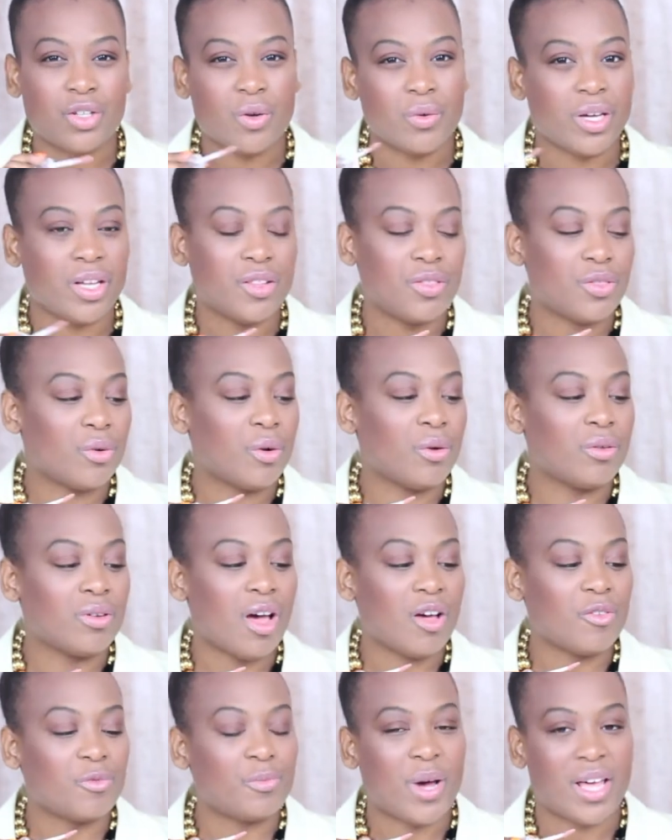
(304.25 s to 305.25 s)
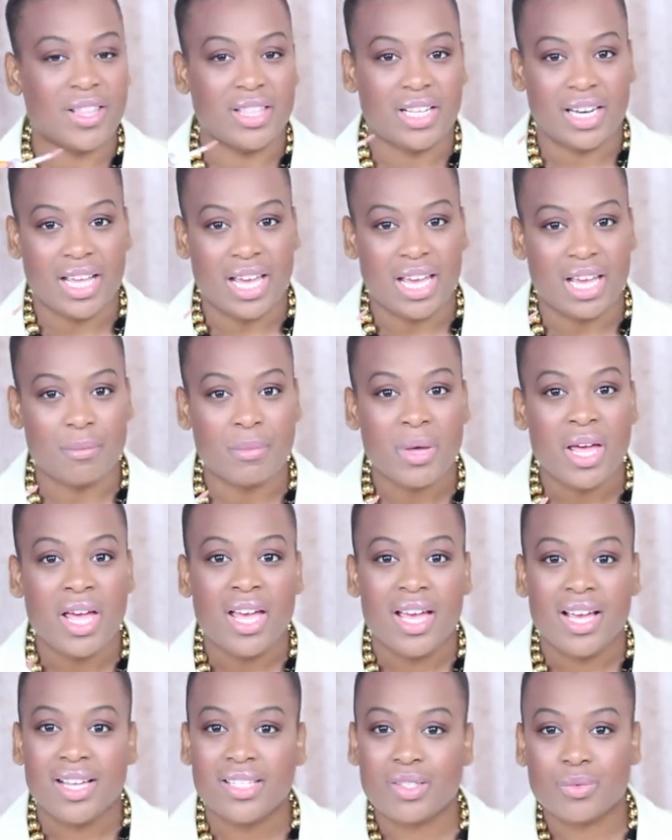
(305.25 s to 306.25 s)
don't get thrown off by the name.
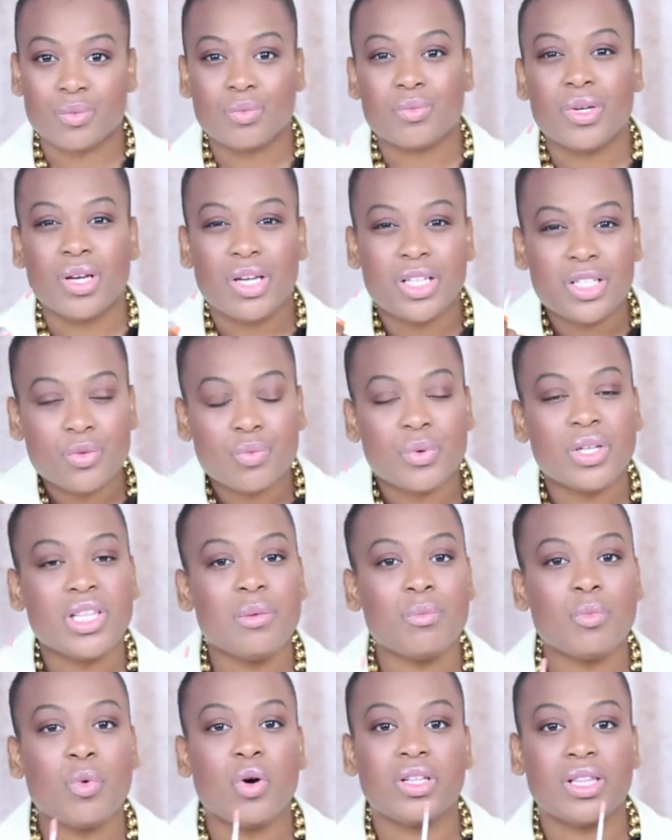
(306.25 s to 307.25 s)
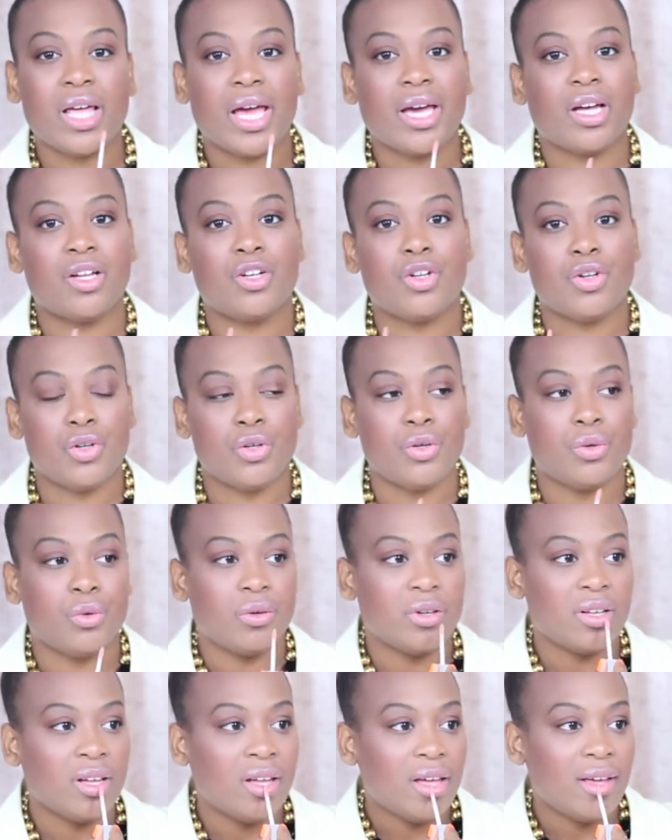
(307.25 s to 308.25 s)
It's, it's really more like a
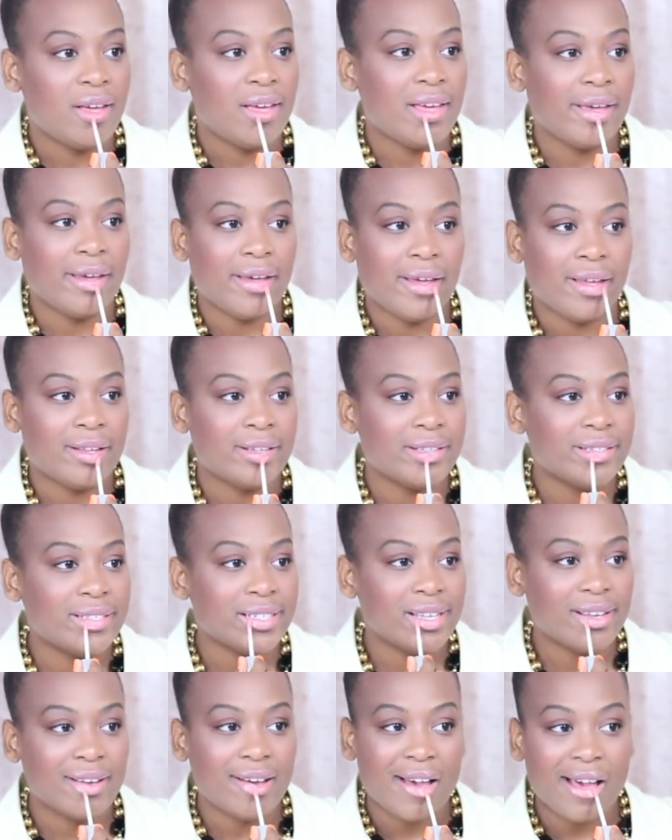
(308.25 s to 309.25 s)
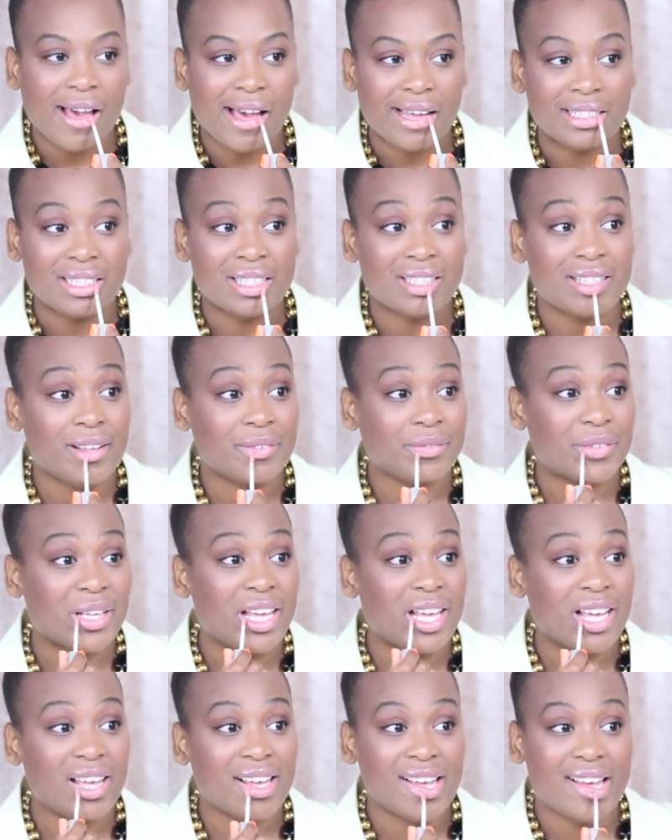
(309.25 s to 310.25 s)
nude and I love
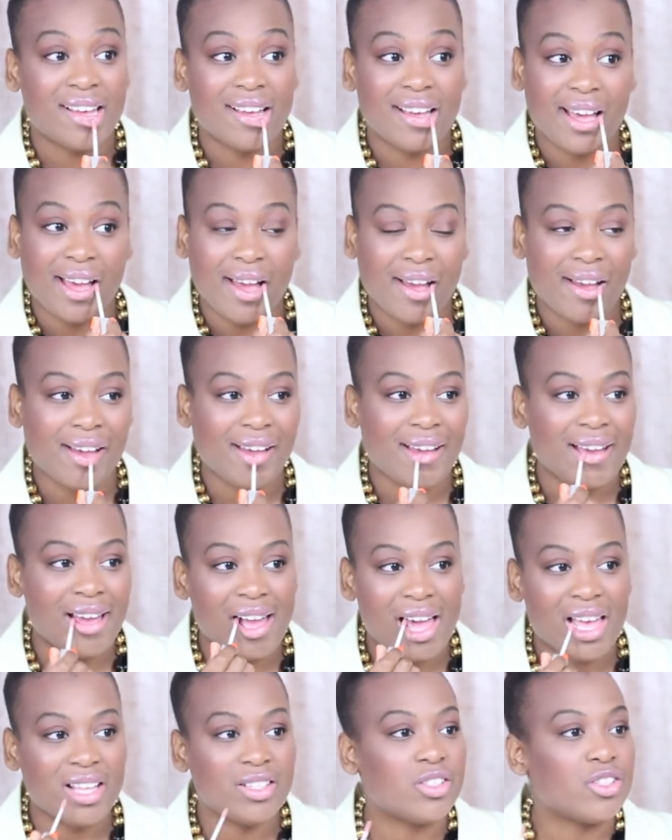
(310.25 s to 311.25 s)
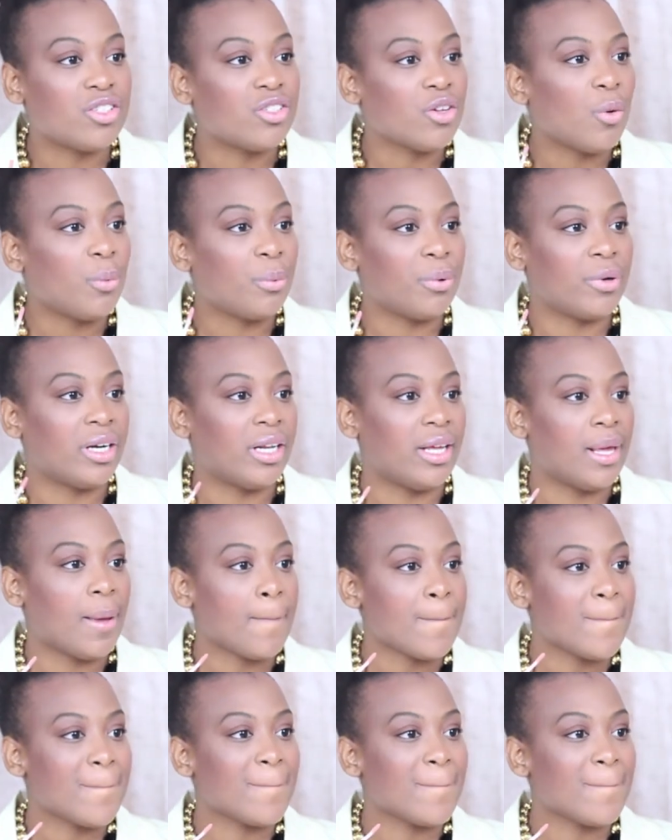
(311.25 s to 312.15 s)
it. It's so pretty.